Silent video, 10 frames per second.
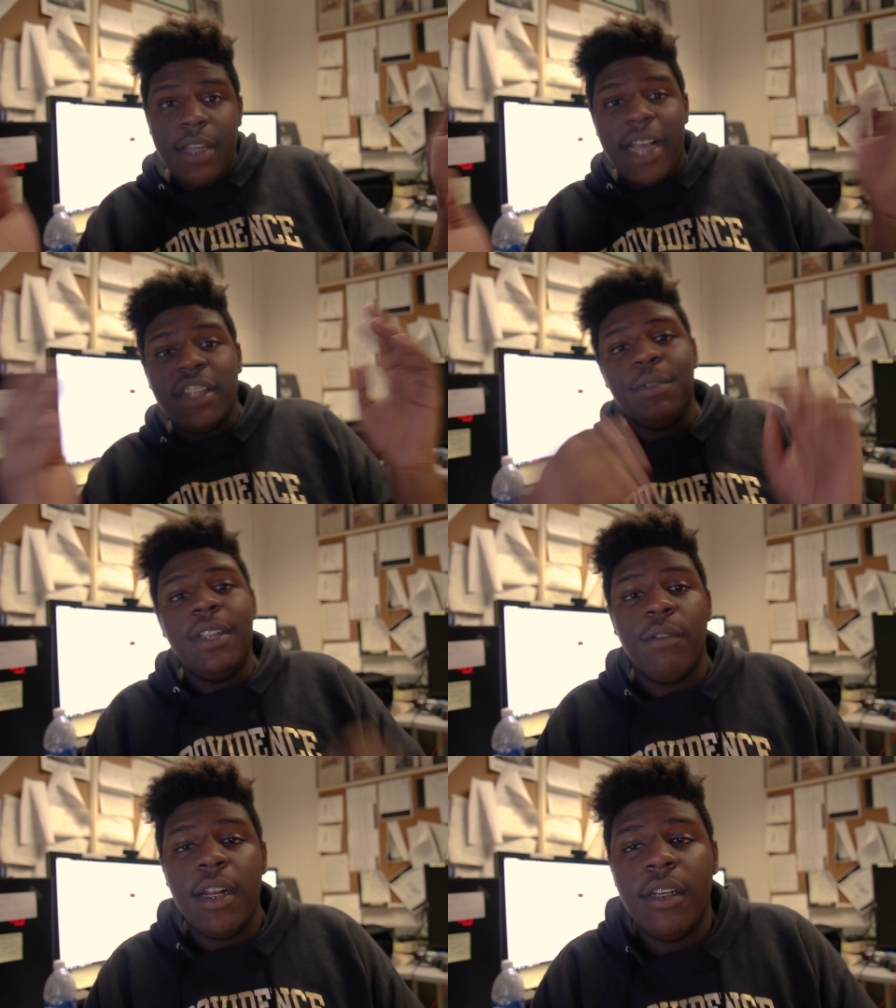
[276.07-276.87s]
you guys
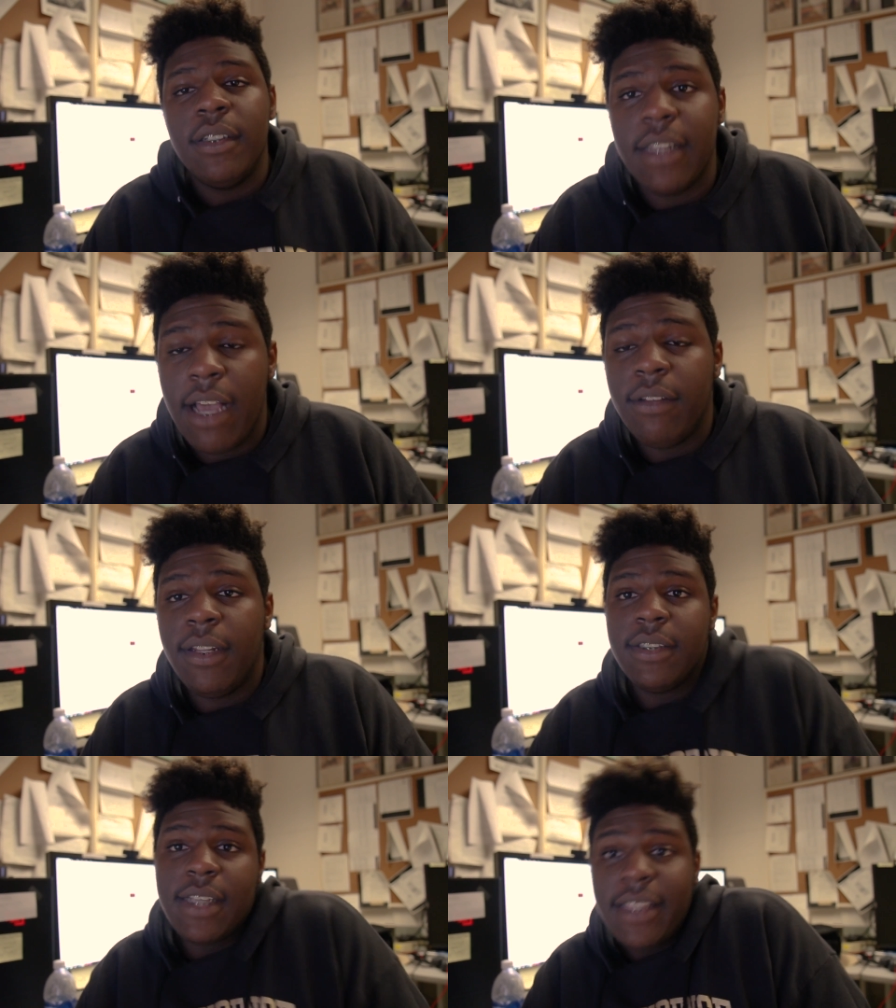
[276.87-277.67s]
read Red Hood and the
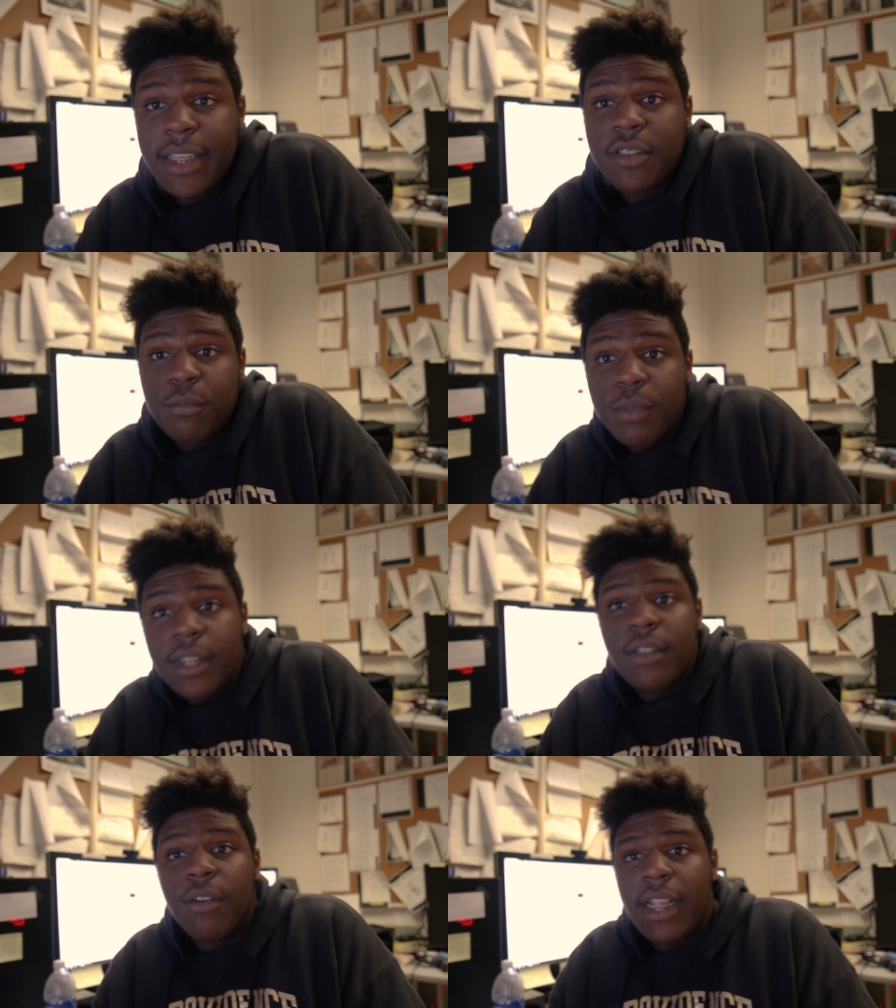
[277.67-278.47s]
Outlaws. I think it's a
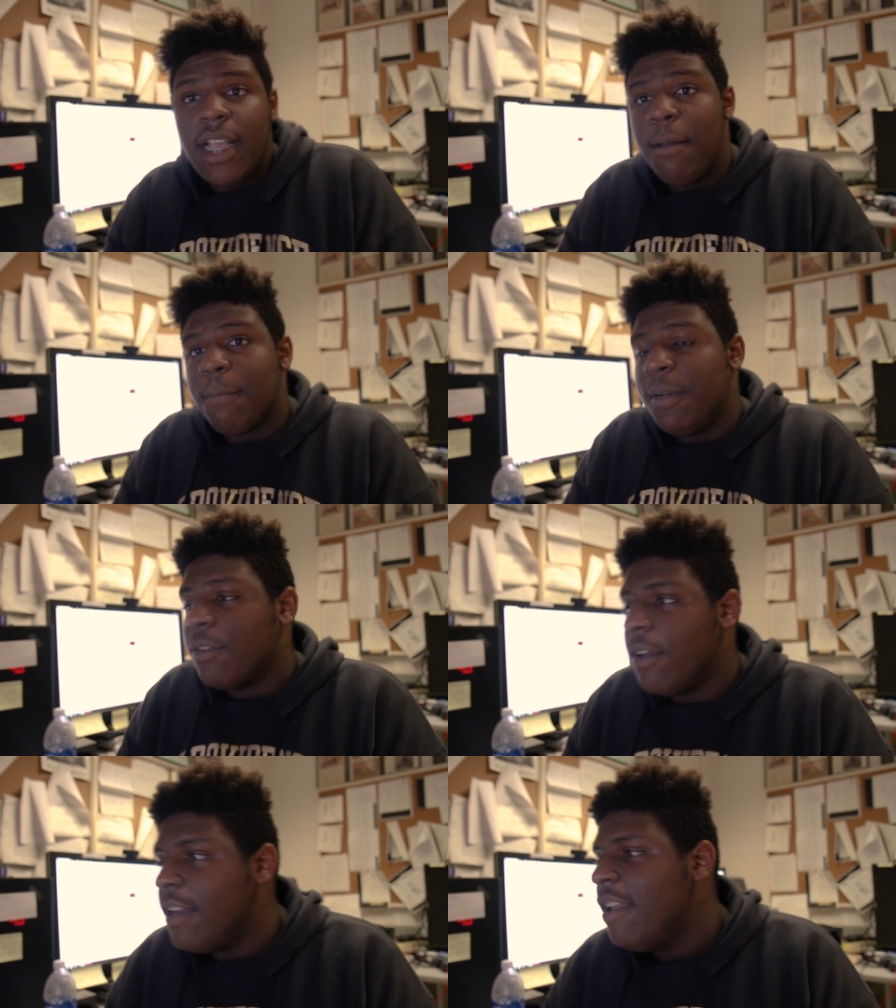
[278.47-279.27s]
really great comic
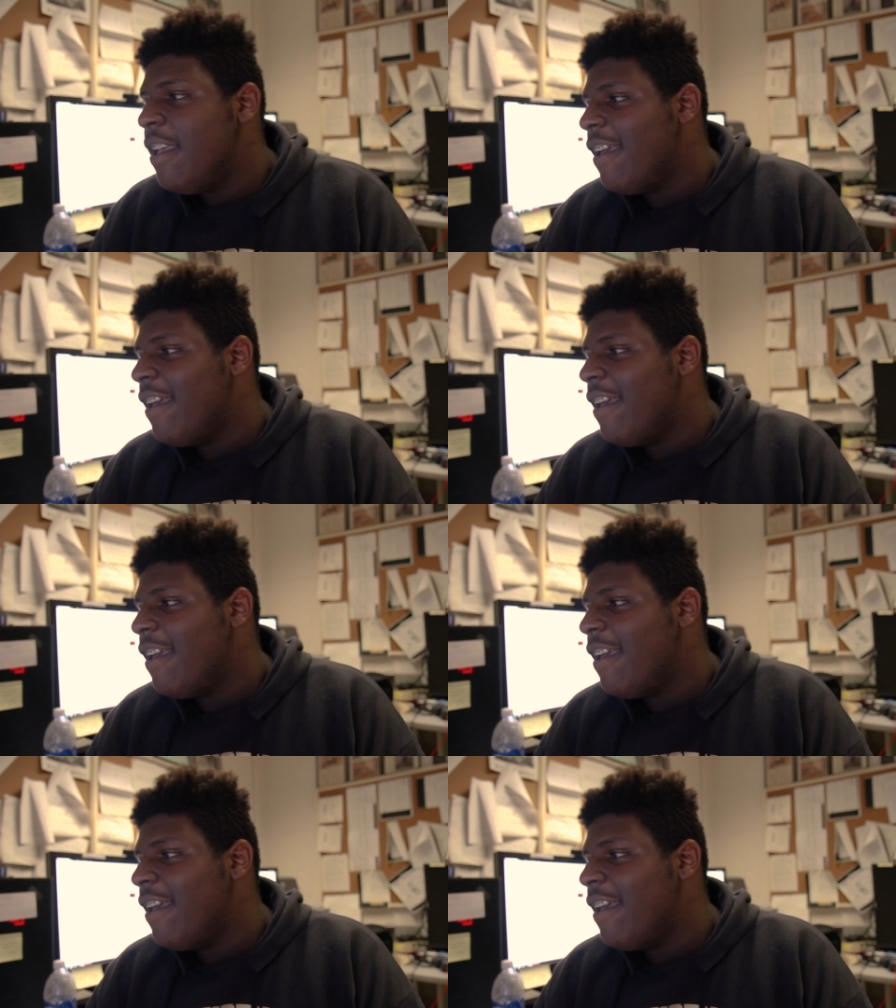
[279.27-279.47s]
book run,